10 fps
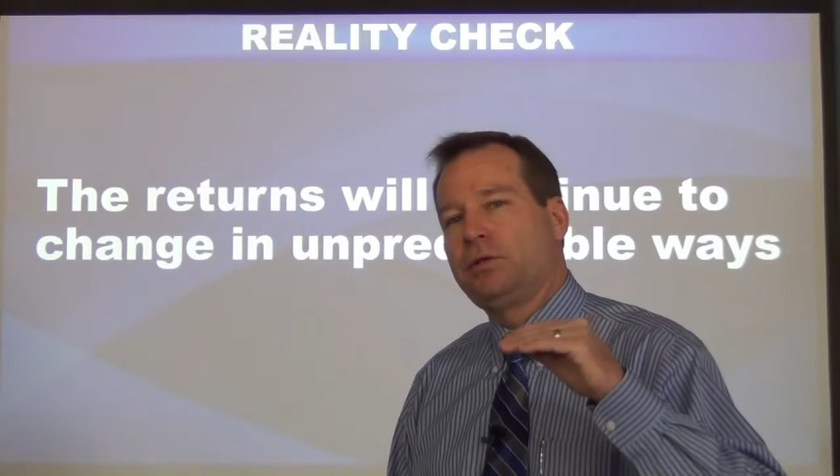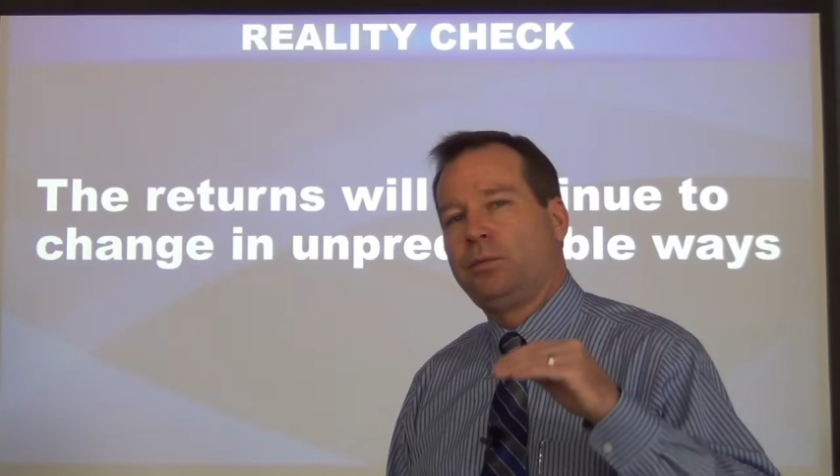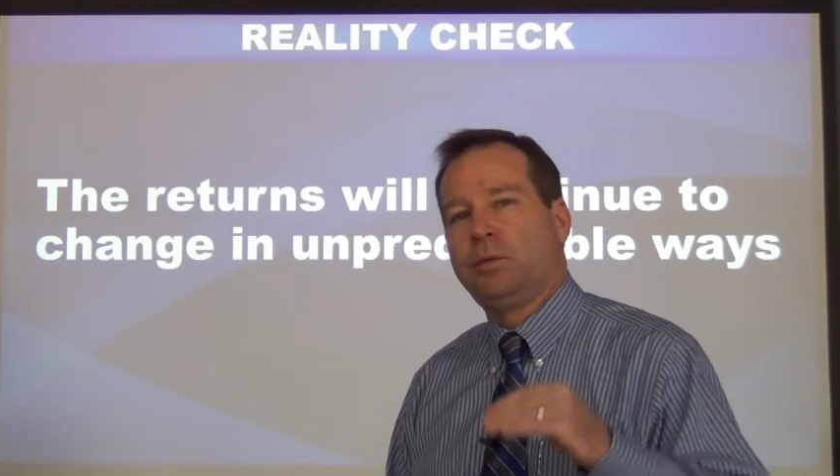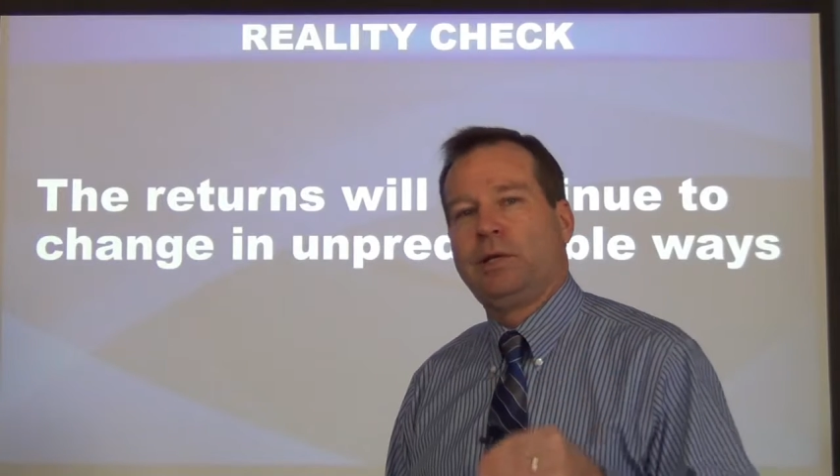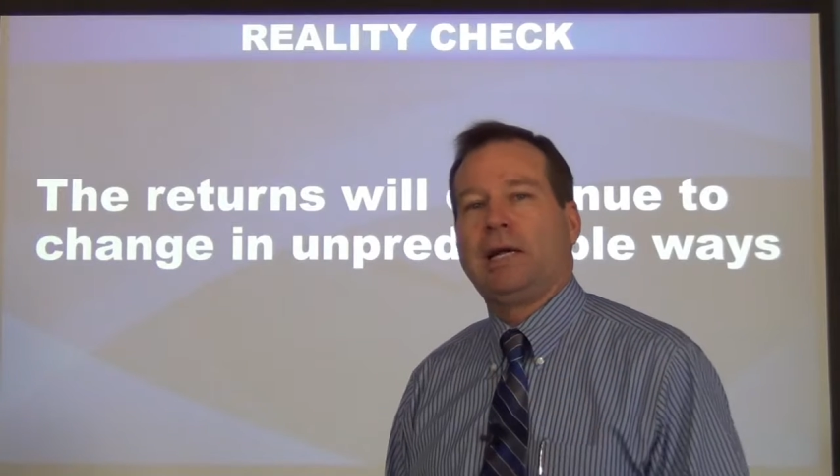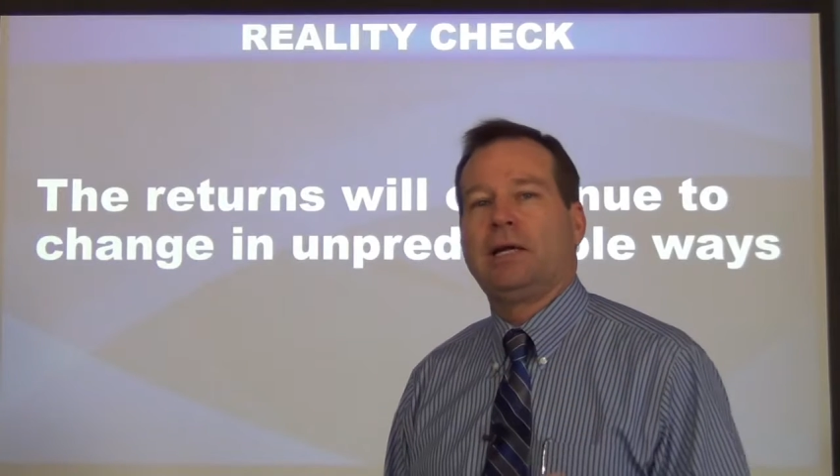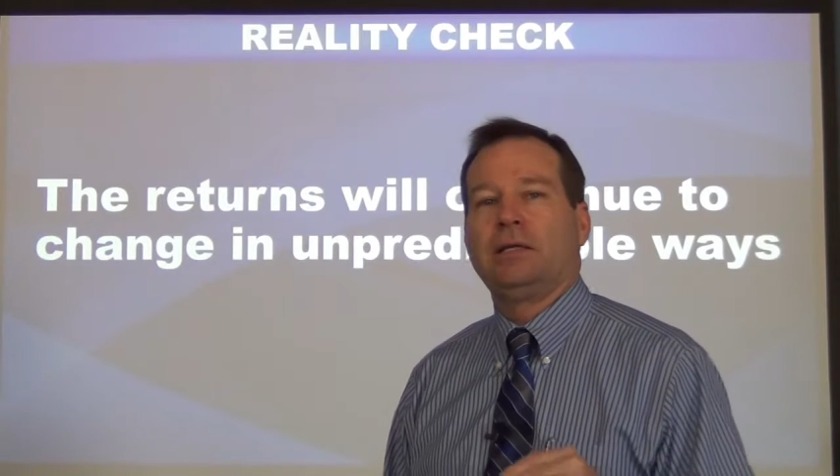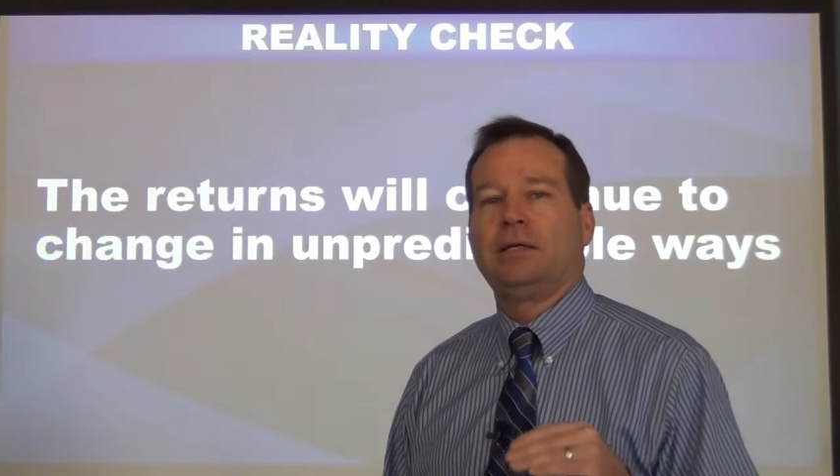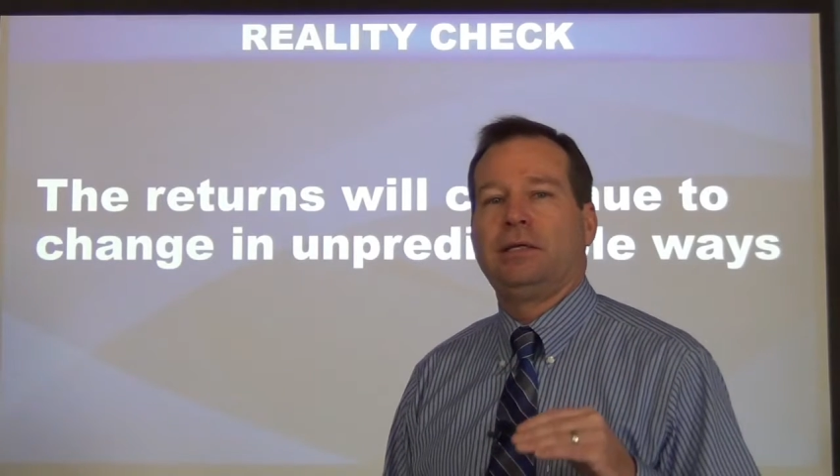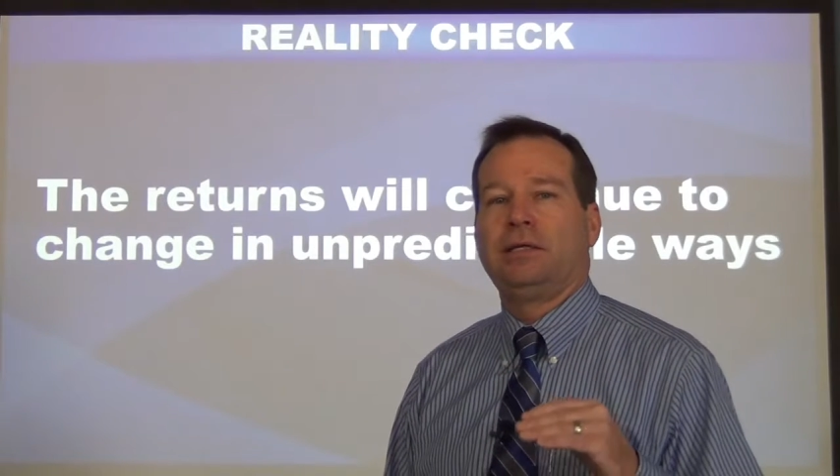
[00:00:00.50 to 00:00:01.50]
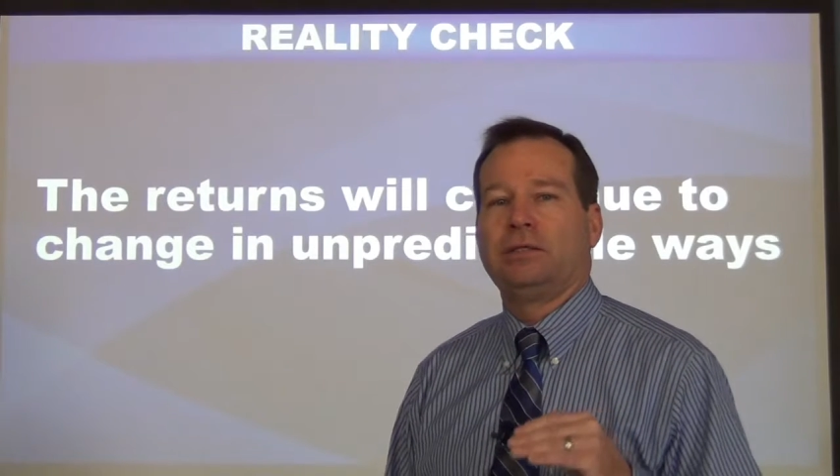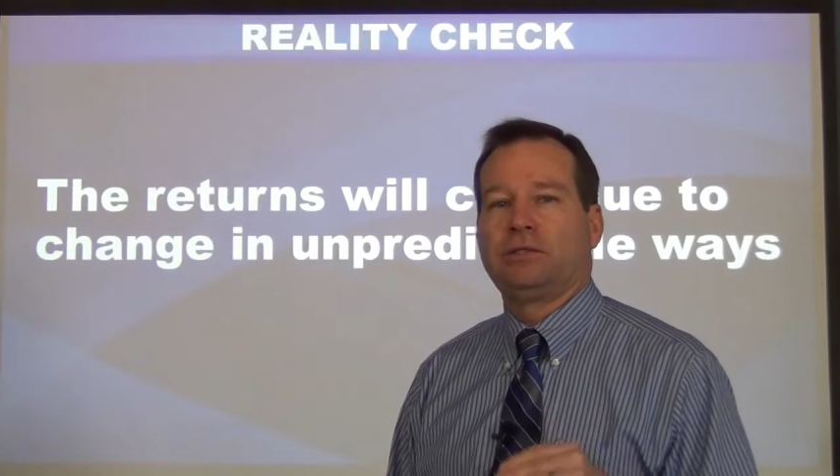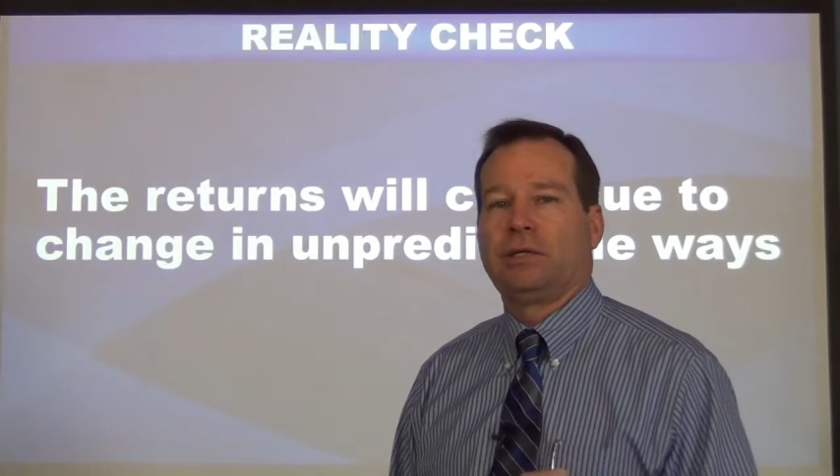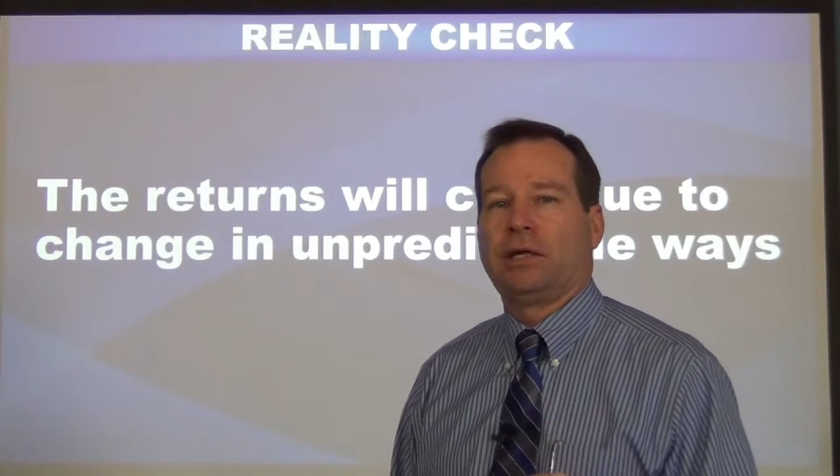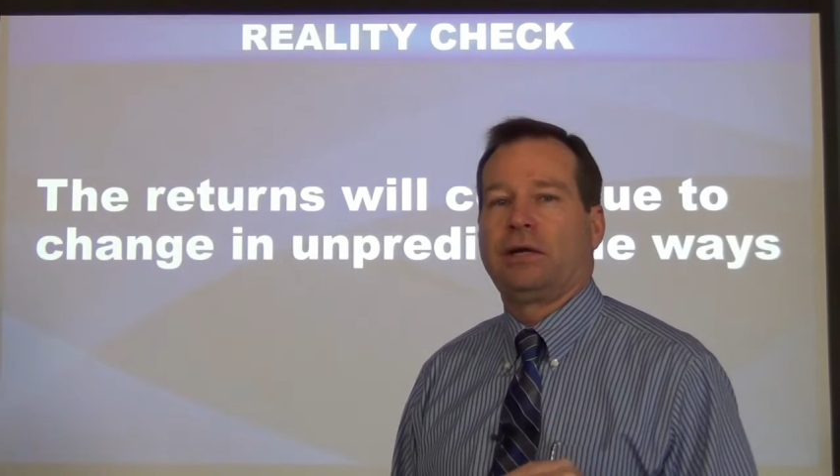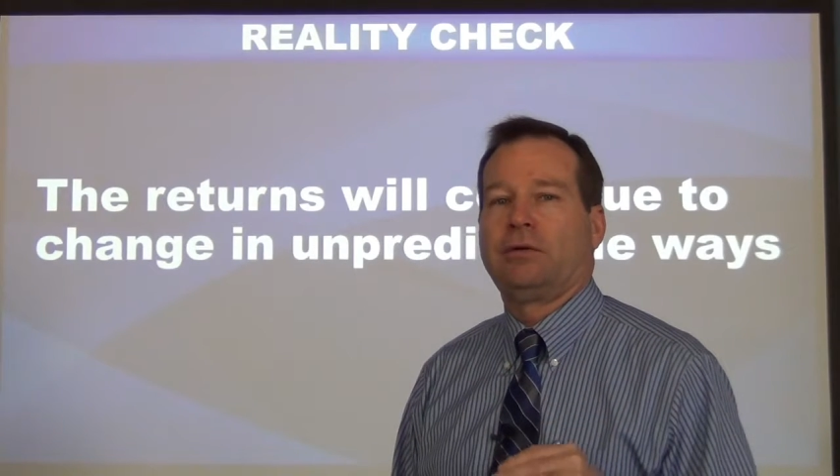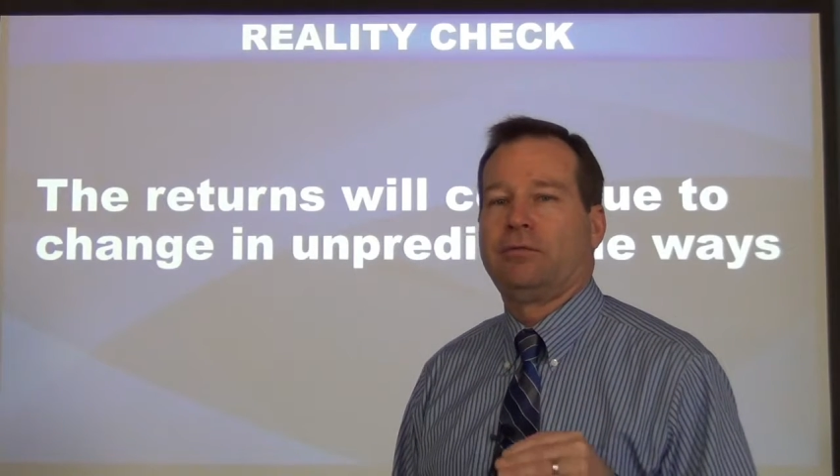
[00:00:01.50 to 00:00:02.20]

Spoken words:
the reality check